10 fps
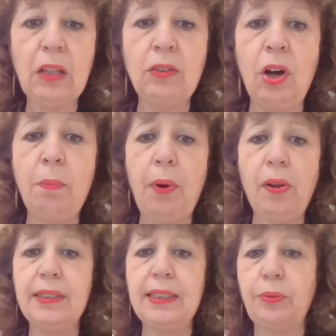Law and
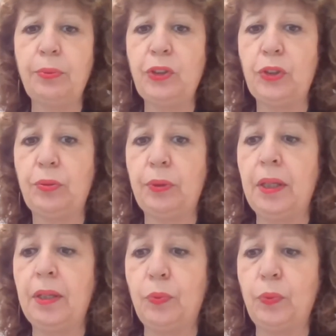Policy
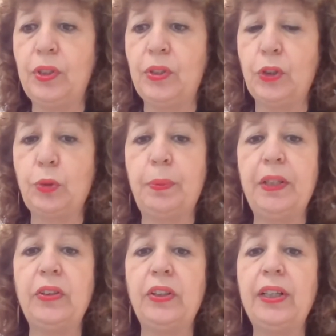Research
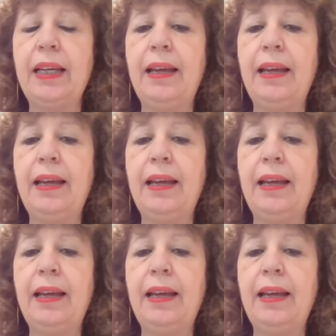Pillar,